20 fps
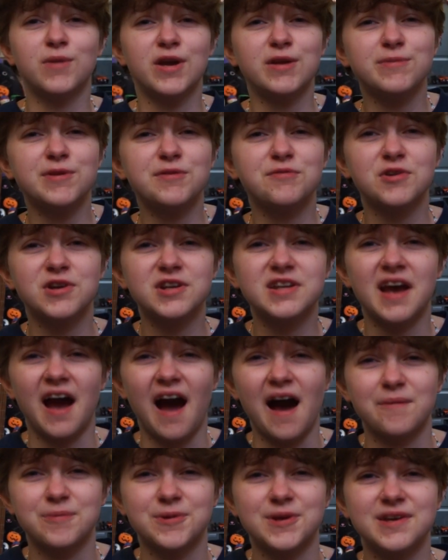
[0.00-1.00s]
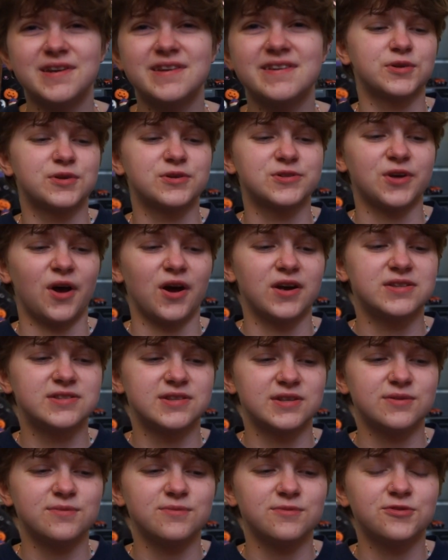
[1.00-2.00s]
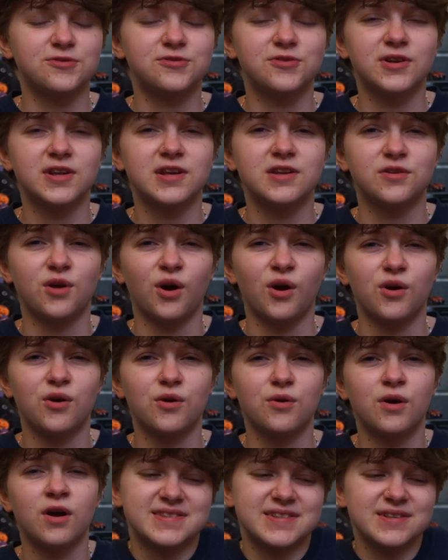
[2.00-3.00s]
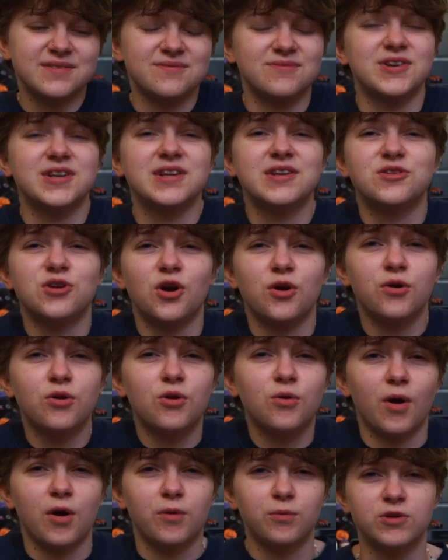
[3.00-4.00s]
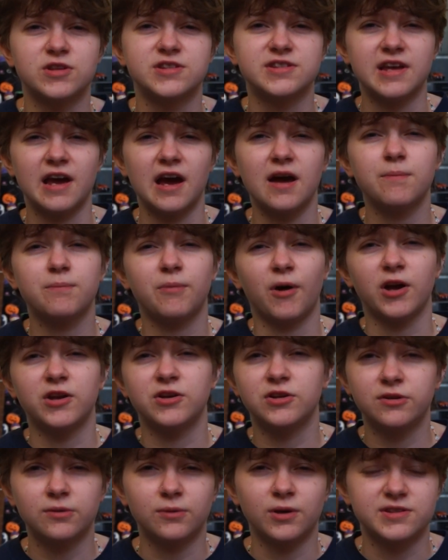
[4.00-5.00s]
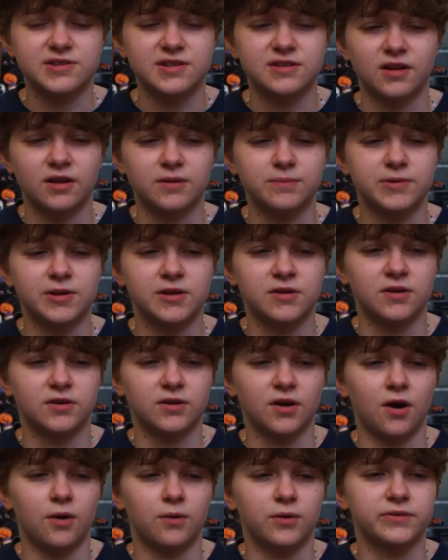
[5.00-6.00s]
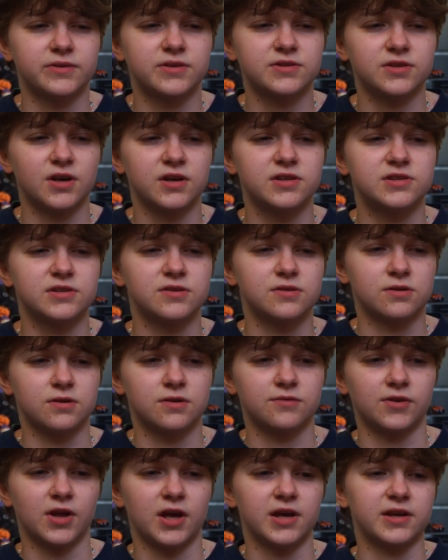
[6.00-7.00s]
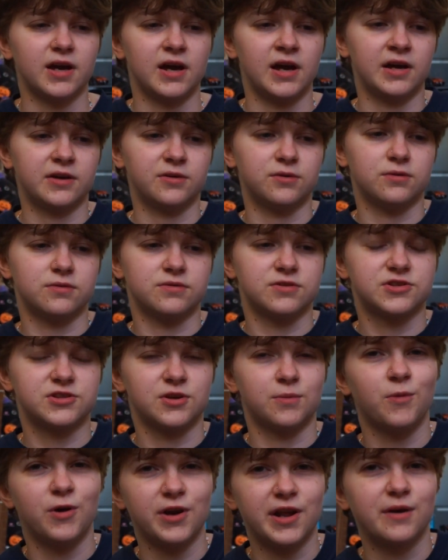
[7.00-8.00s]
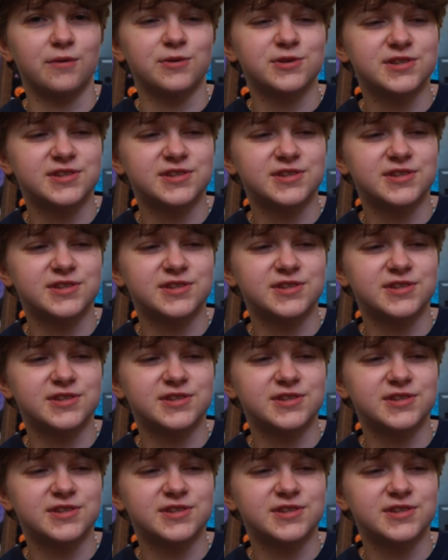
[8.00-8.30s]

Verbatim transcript: made me really happy because I didn't fully know, didn't really know who I was yet, but I knew I didn't like being a girl. And this idea of like, hang on, someone else